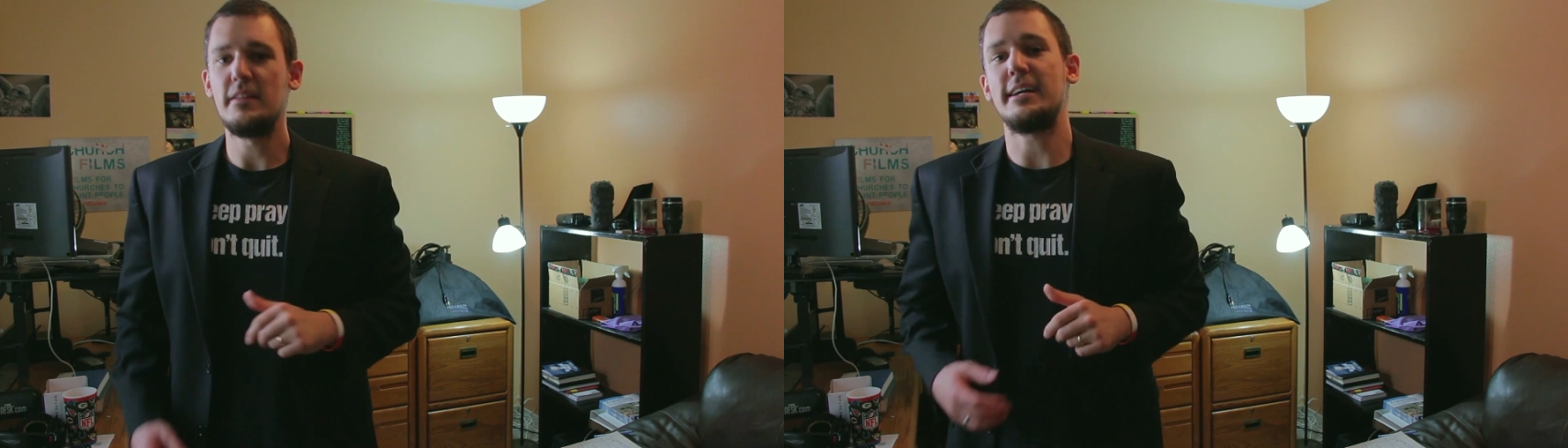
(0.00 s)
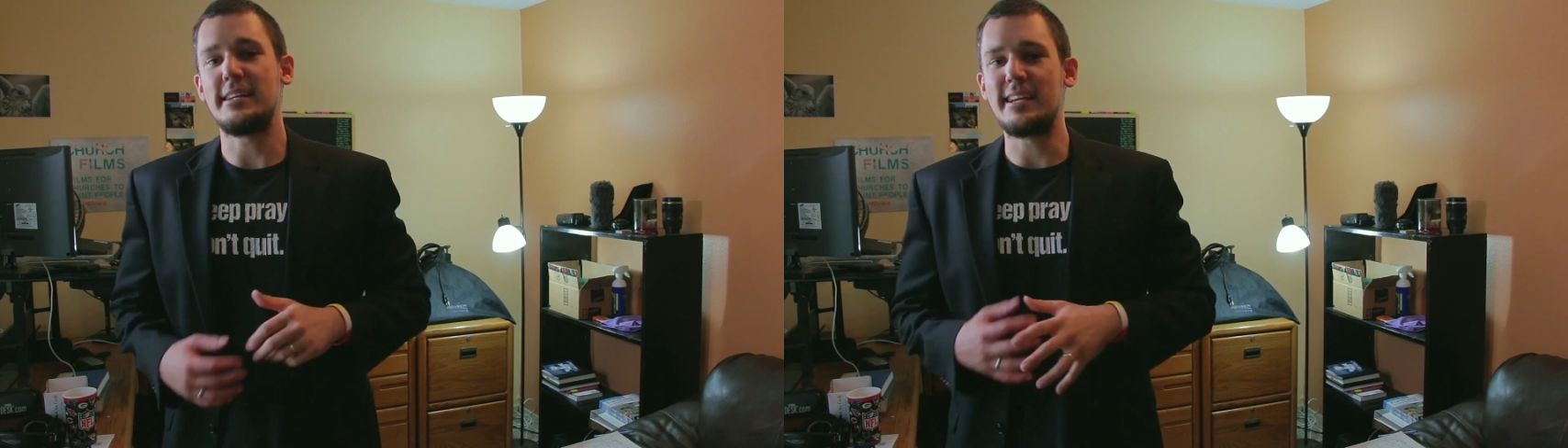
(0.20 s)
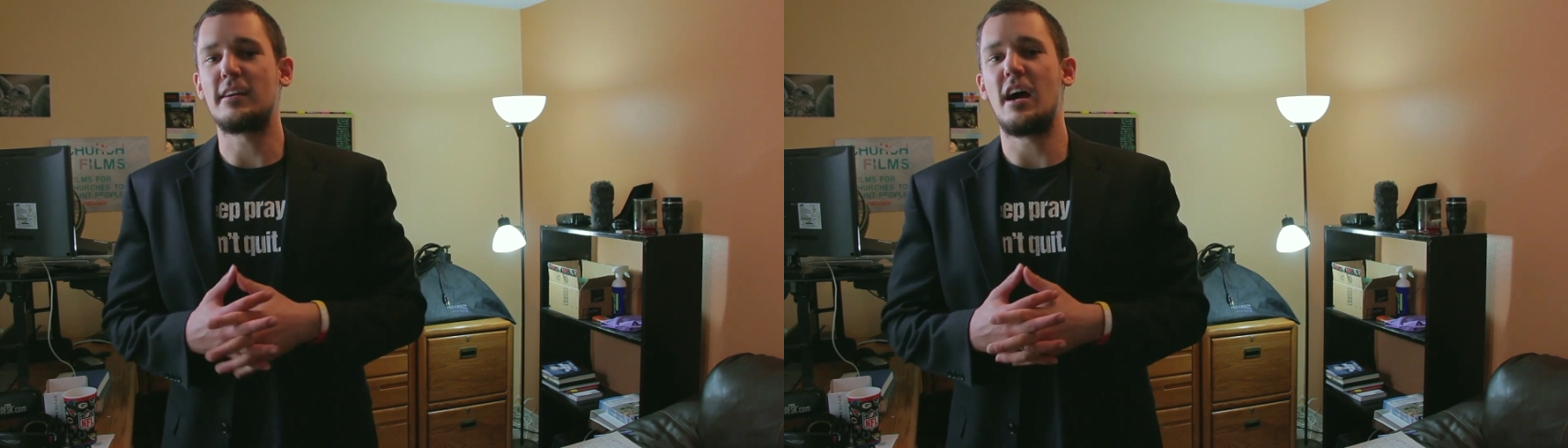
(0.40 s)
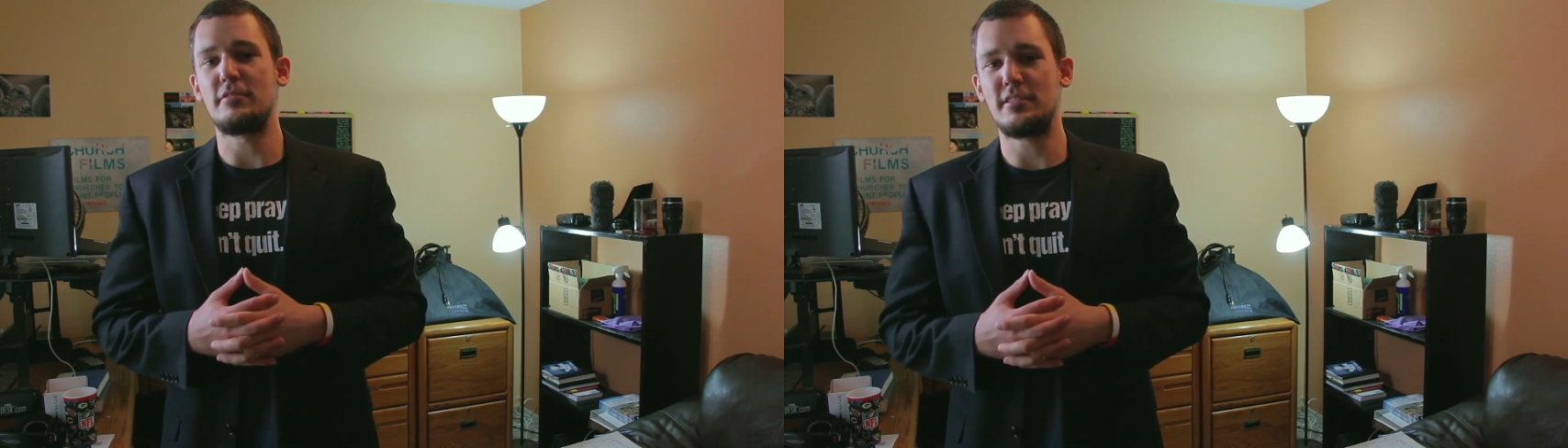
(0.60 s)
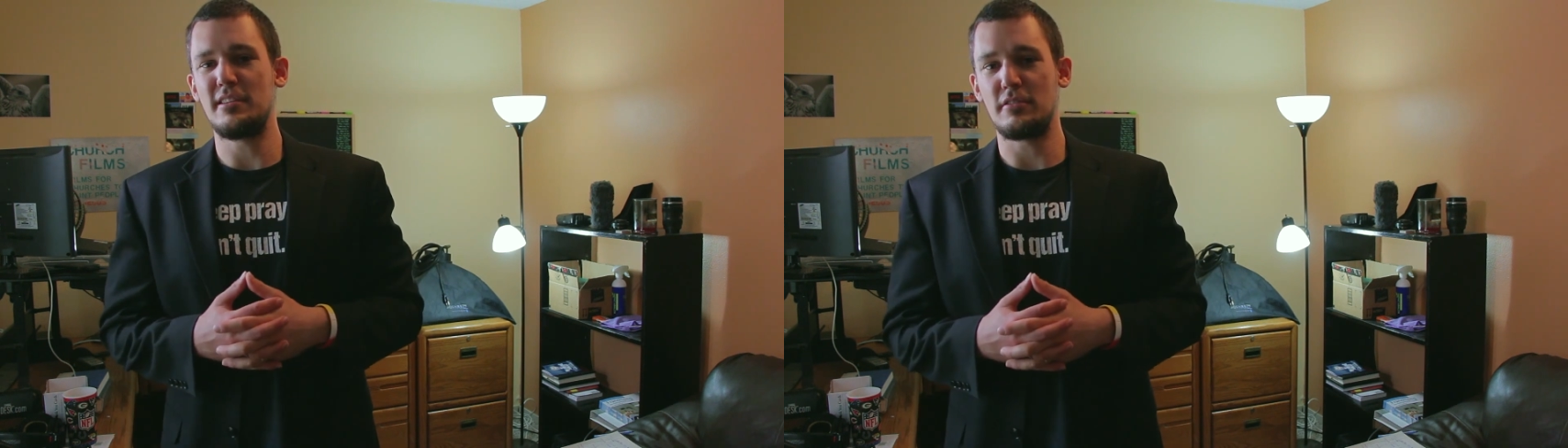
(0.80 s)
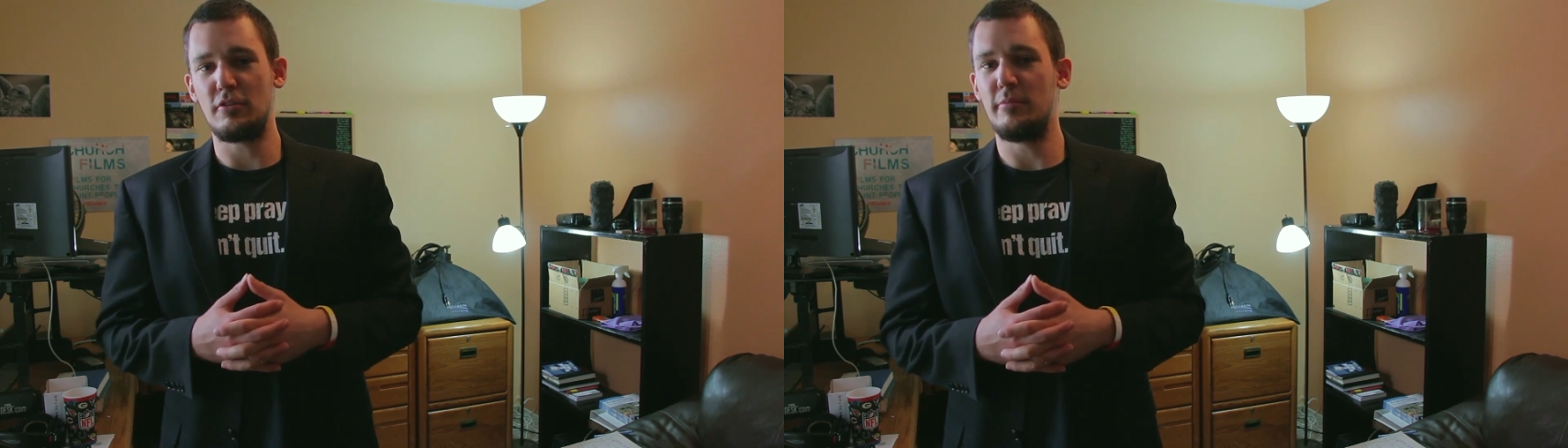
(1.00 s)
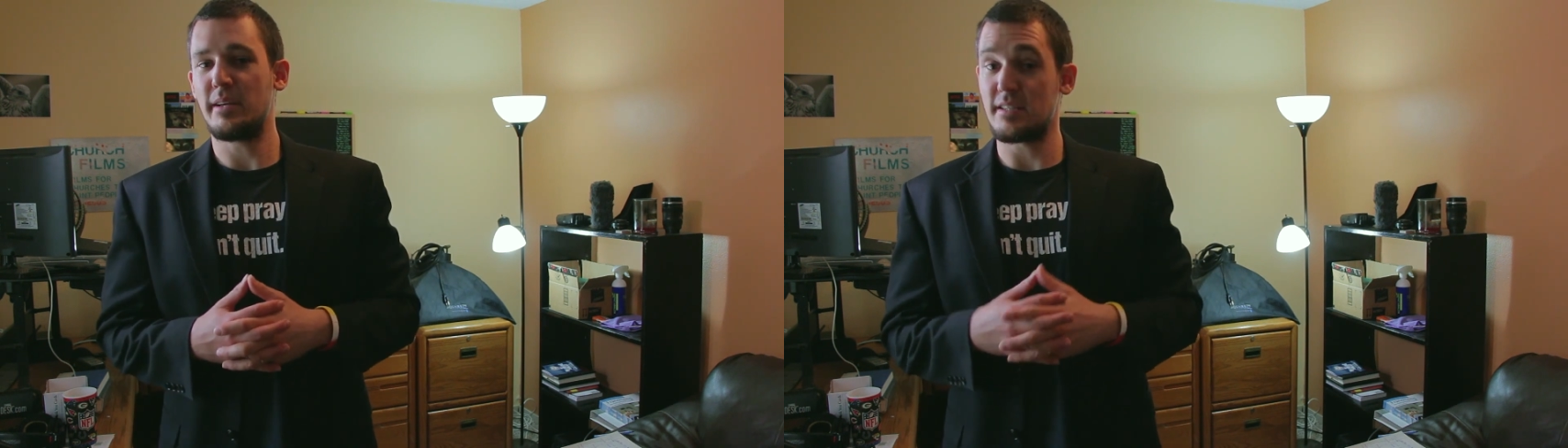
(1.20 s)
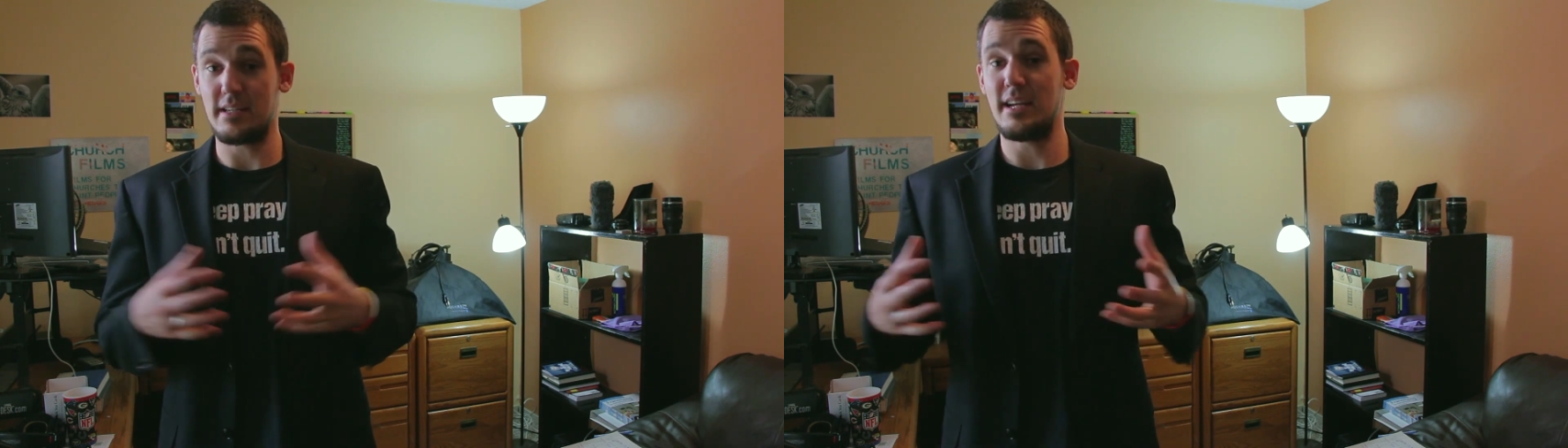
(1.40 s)
That can get a conversation going
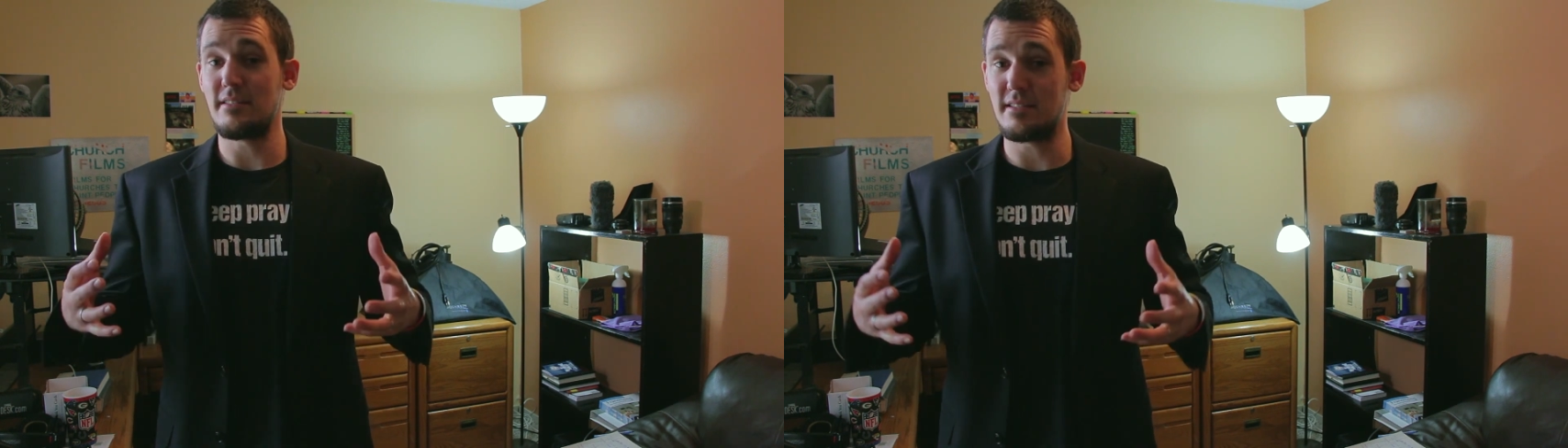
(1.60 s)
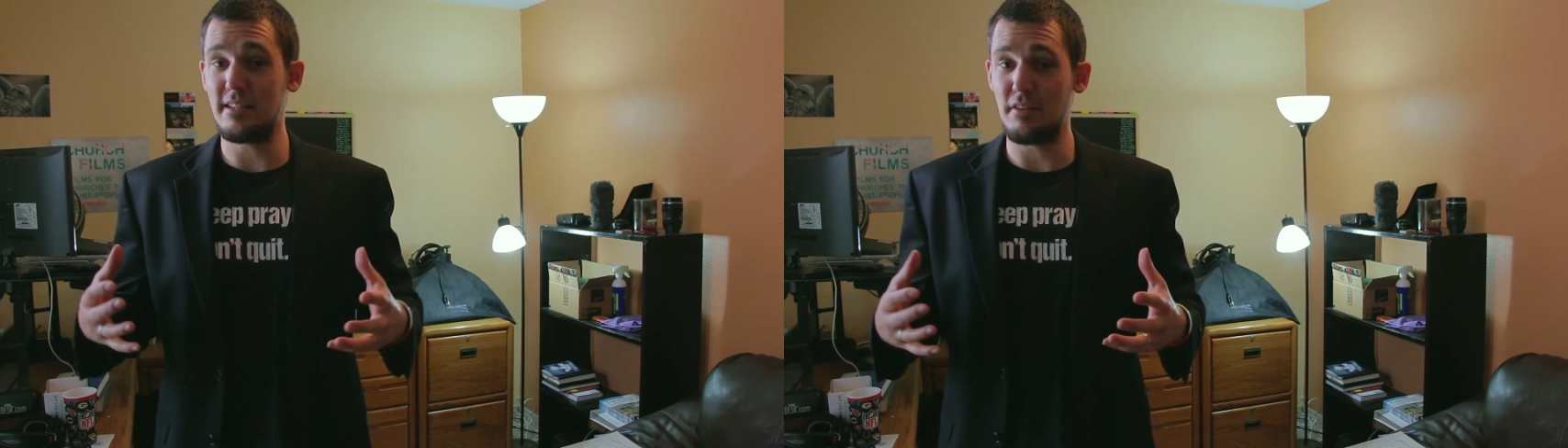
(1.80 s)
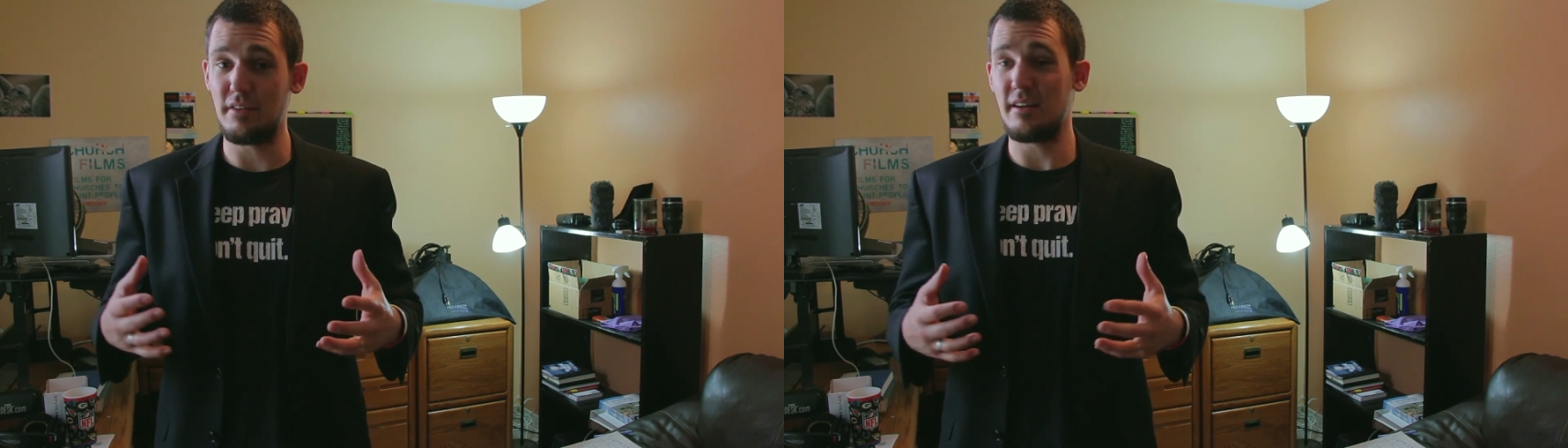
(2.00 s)
because I guarantee you